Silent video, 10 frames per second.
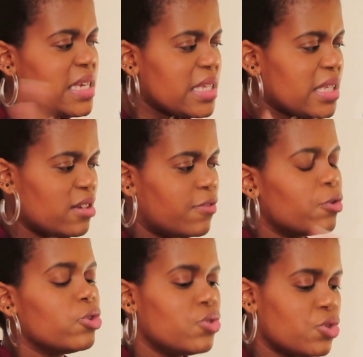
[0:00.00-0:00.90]
easy
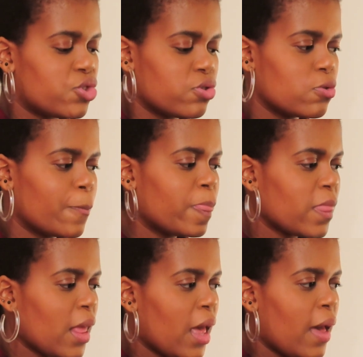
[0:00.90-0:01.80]
for you to
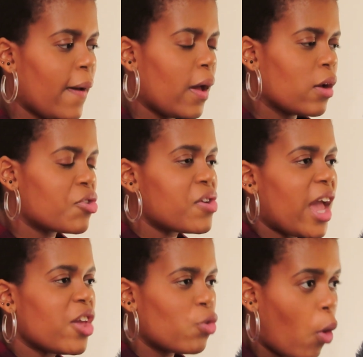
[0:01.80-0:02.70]

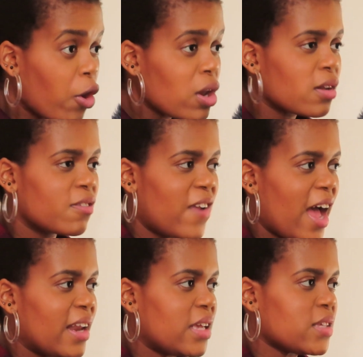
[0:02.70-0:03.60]
create your own little
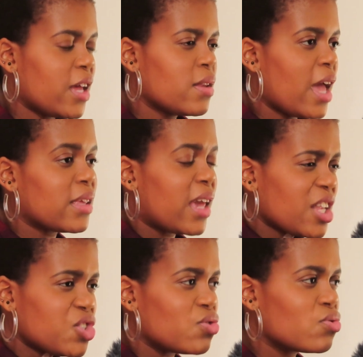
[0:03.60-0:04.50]
Flatlays and
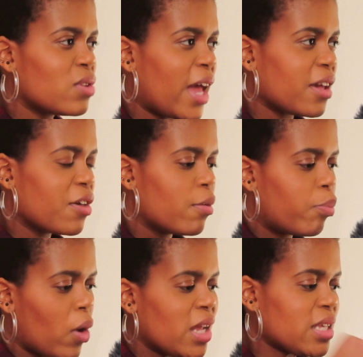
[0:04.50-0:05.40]
get to like the
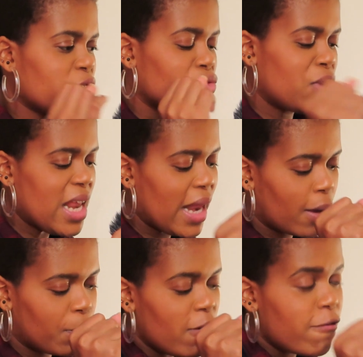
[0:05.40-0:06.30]
point, and to really
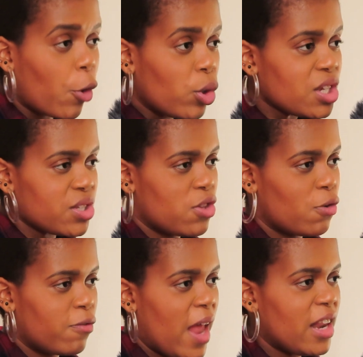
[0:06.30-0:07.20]
like be focused
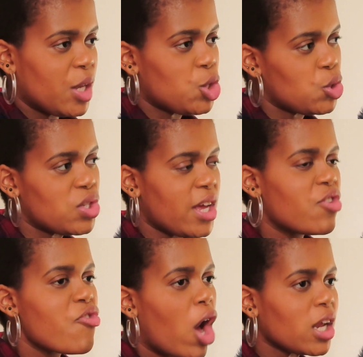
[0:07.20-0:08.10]
in your Flatlay shoot,
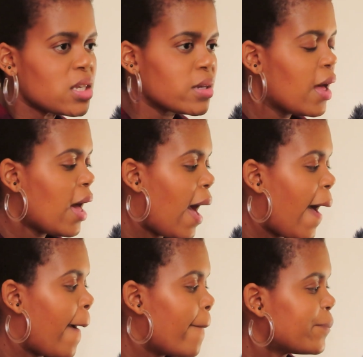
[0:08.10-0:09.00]
and not
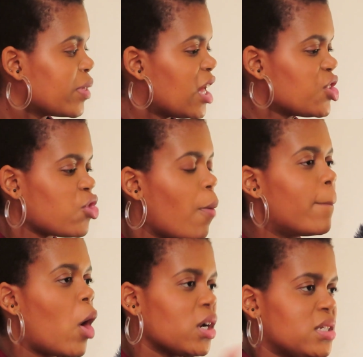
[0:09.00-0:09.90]
get so
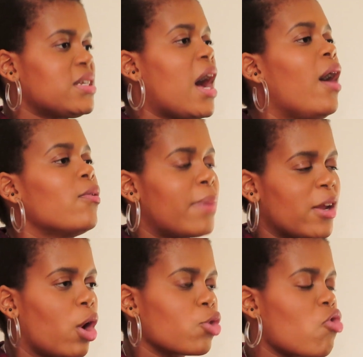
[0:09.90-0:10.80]
bogged down
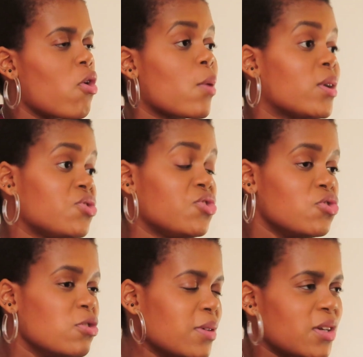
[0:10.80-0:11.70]
by not knowing what to
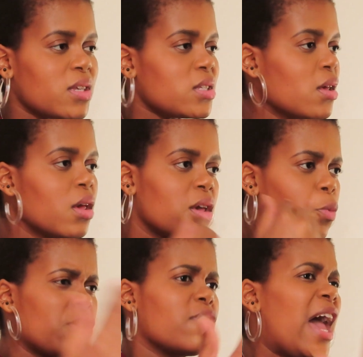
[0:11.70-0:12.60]
do. Because
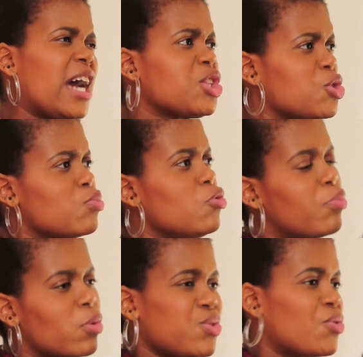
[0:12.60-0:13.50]
when you've had those
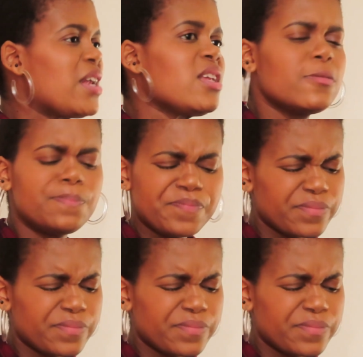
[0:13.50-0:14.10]
mood boards already,